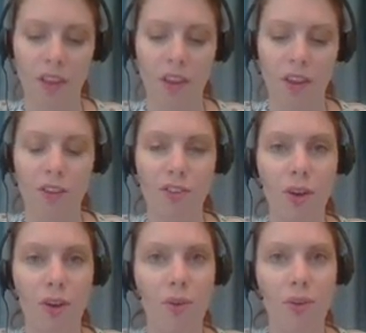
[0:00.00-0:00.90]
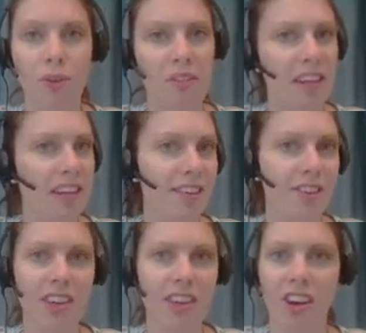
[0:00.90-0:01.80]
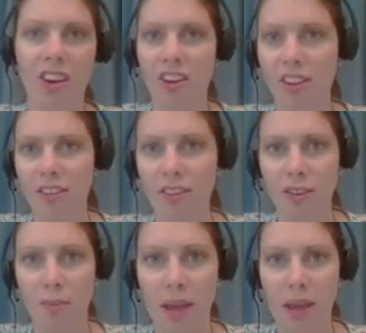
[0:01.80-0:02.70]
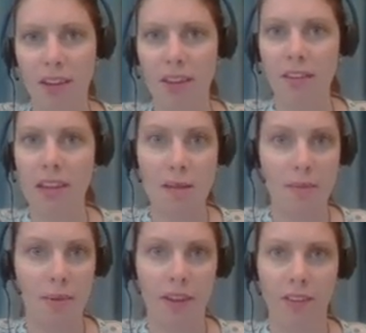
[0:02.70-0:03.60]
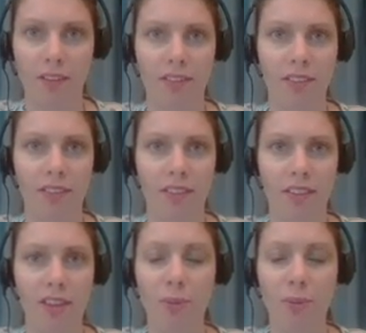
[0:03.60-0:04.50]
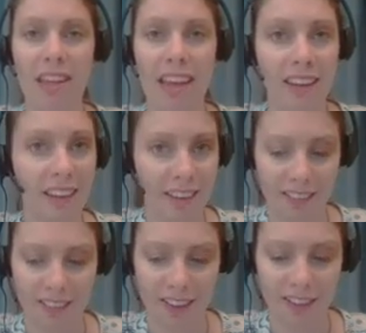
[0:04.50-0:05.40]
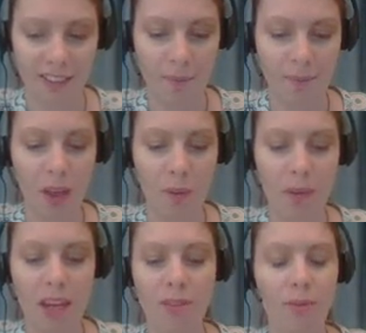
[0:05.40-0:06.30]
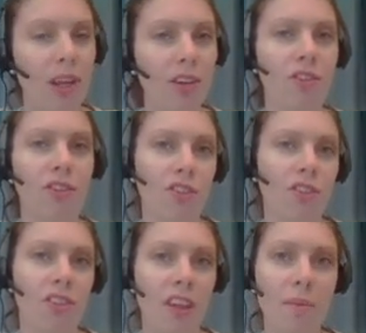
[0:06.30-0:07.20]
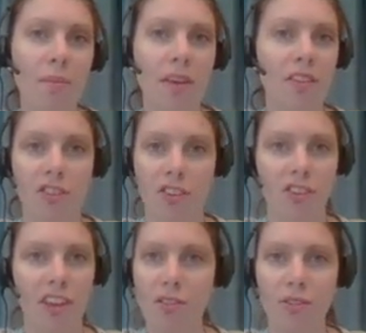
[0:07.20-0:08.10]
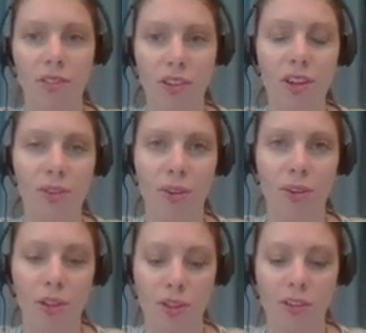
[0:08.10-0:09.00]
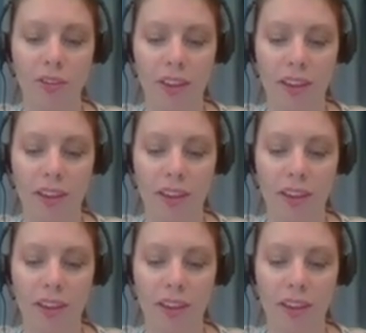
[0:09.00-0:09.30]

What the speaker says: So considering all of the mail, emails, things we get these days, many readers just skim messages. They don't look through it thoroughly.